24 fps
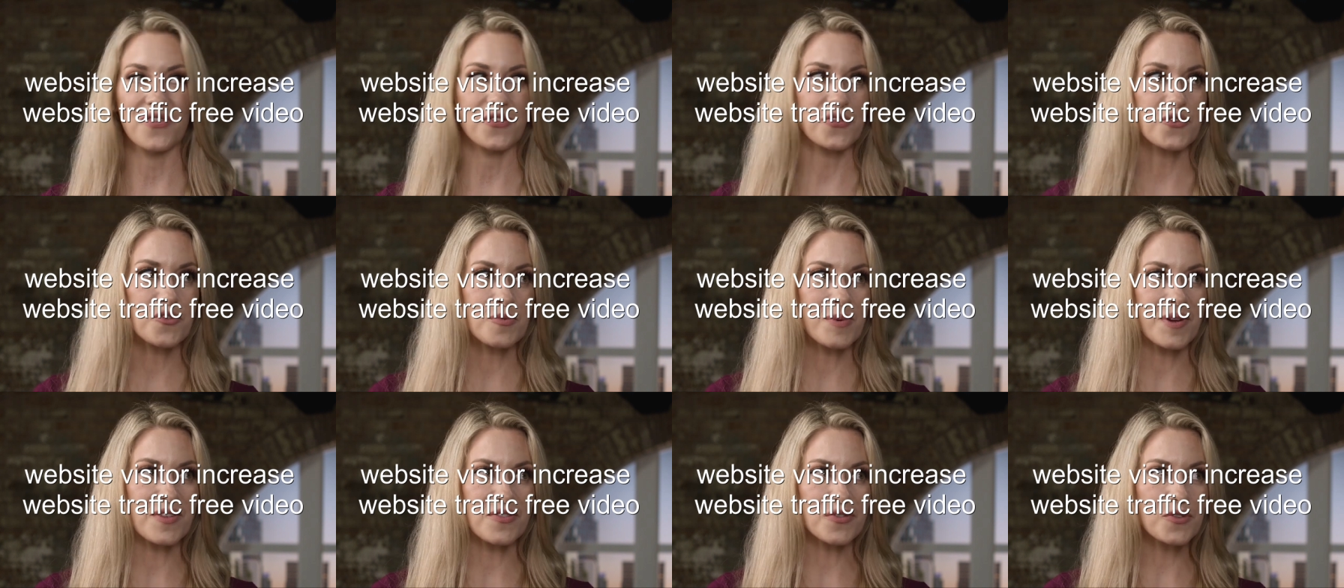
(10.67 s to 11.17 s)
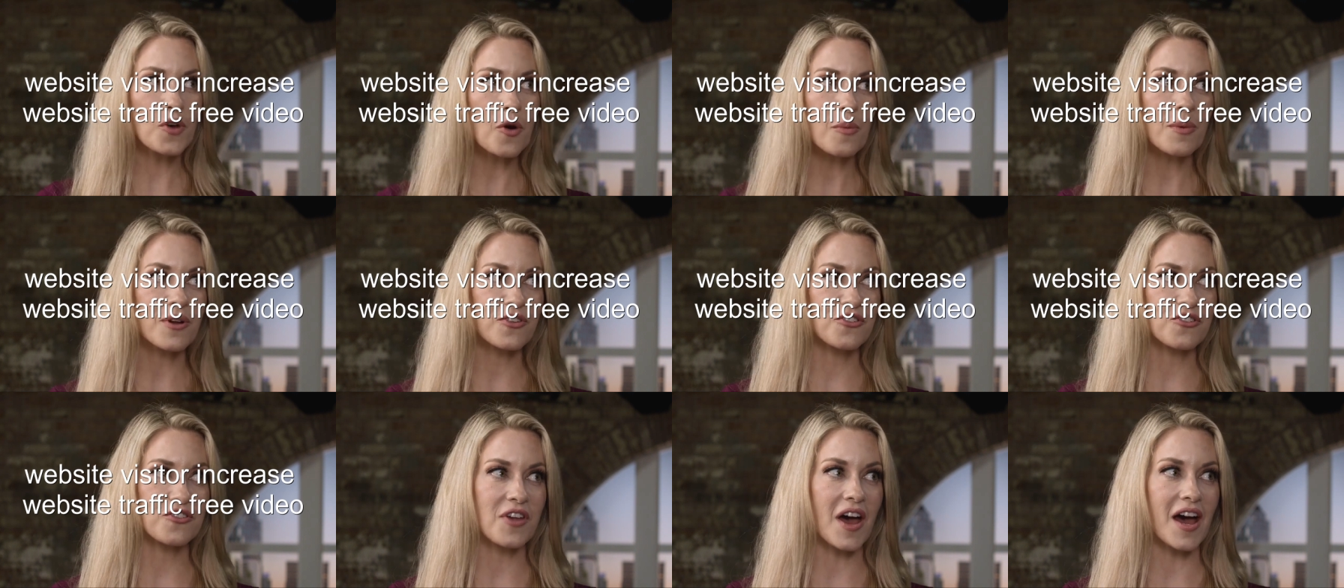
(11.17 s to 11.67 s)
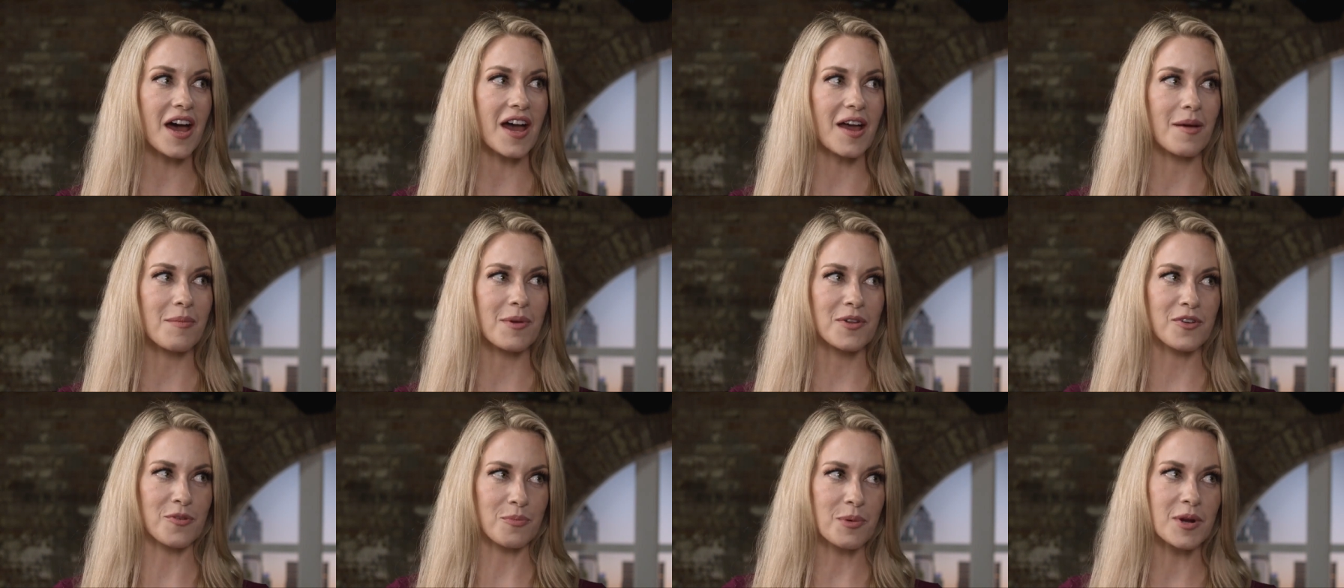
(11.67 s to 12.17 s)
so you spent so much time
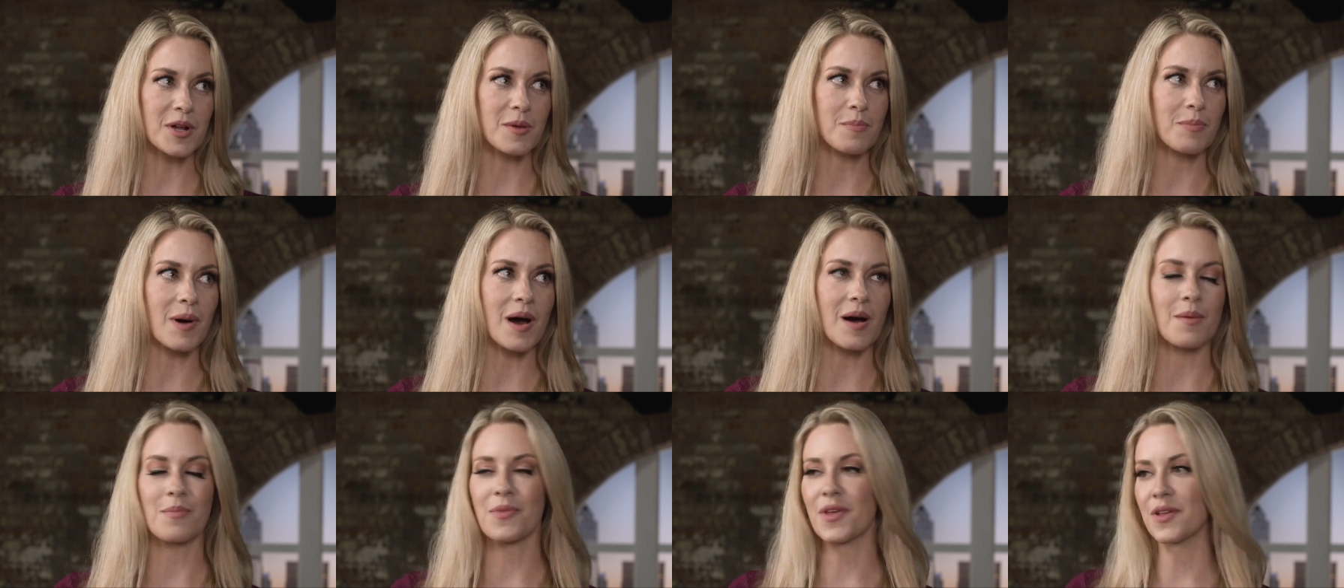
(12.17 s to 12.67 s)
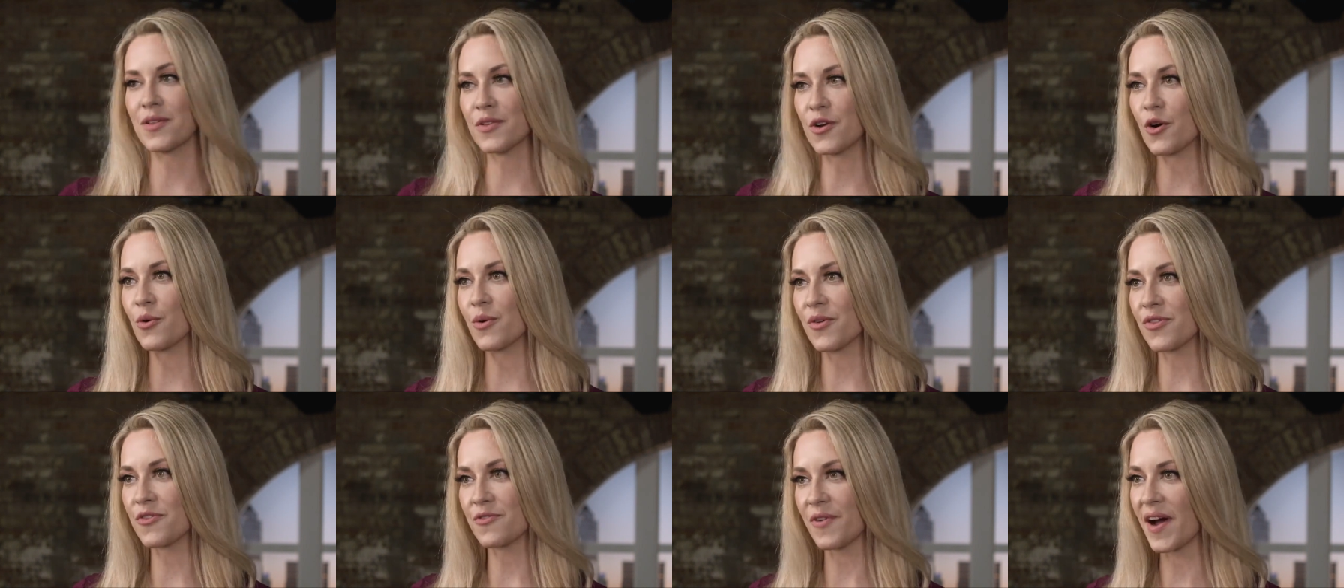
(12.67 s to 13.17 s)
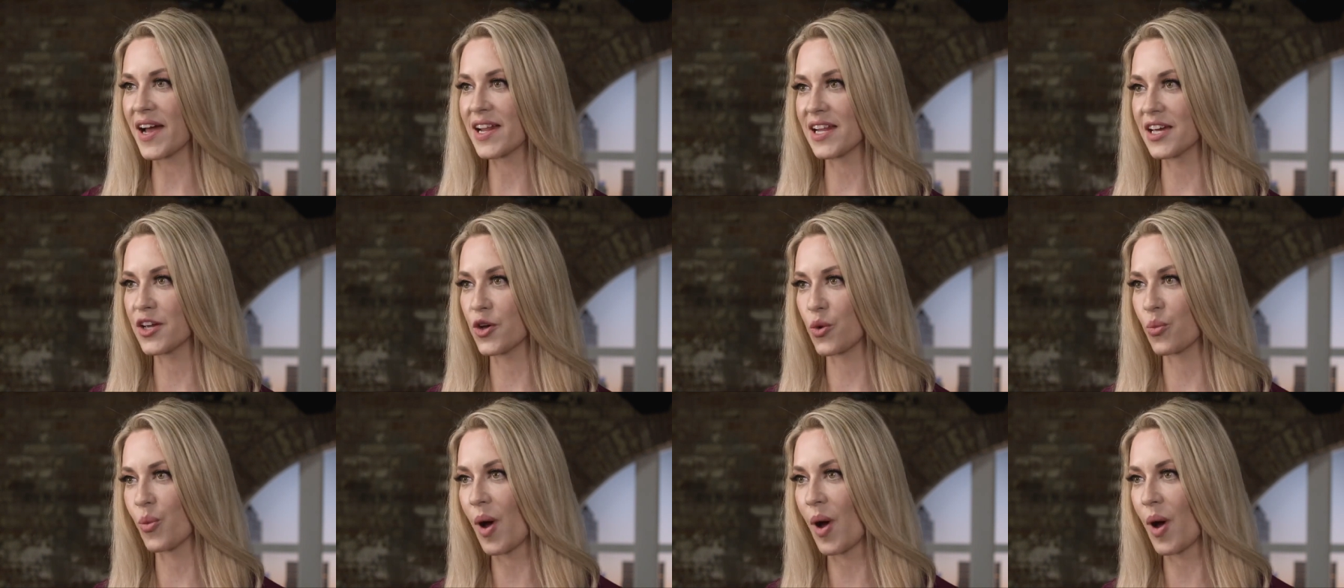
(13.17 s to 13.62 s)
and you're pretty bummed that no one's finding your